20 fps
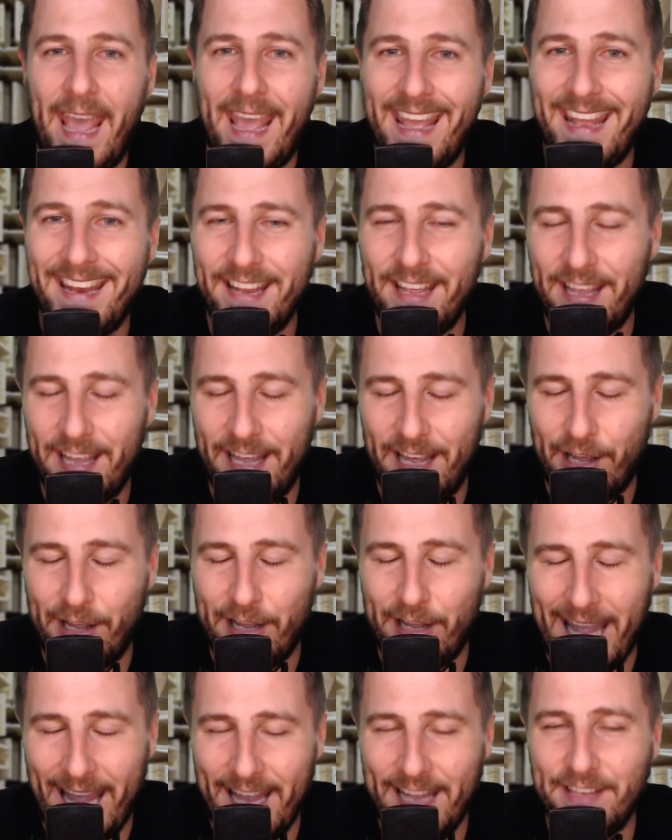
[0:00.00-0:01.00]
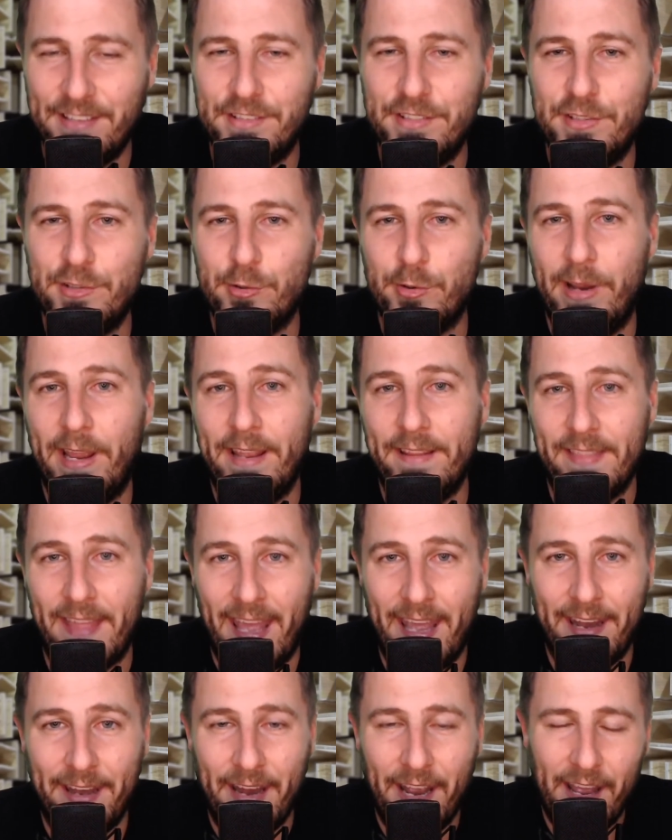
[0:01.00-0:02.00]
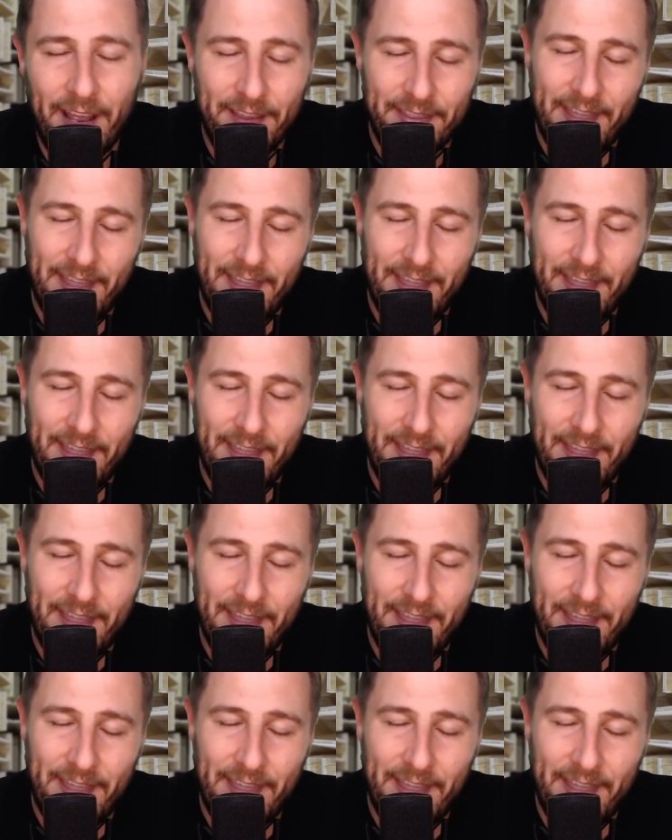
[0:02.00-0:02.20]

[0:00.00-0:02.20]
and it gains strength, and